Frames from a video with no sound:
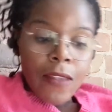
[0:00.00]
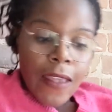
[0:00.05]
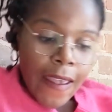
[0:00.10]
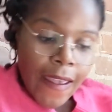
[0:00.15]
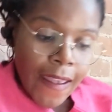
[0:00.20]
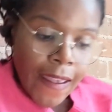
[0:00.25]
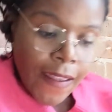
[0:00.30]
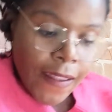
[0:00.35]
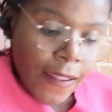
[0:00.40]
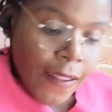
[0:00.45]

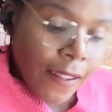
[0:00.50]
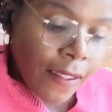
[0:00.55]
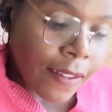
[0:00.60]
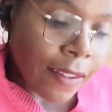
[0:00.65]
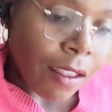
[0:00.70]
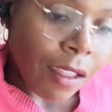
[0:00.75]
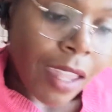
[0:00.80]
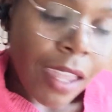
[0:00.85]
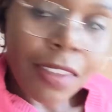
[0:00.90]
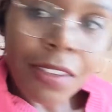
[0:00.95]

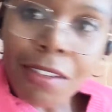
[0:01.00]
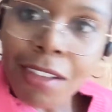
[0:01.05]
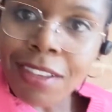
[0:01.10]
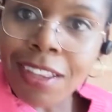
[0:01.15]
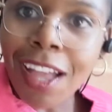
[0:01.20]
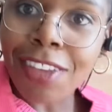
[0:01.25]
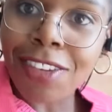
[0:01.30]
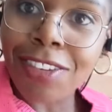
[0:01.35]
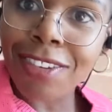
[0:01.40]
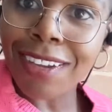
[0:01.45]
and I guess I'll
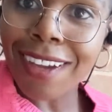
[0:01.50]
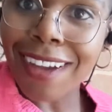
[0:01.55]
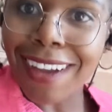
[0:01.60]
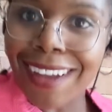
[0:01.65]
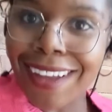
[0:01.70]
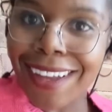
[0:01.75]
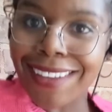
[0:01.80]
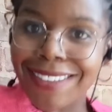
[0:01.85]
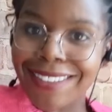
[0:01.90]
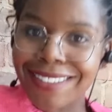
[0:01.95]
catch you
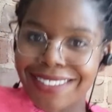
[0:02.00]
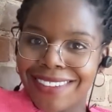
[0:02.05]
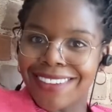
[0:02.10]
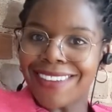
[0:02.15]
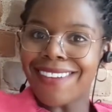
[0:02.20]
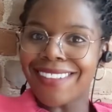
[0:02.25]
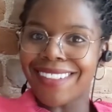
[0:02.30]
guys.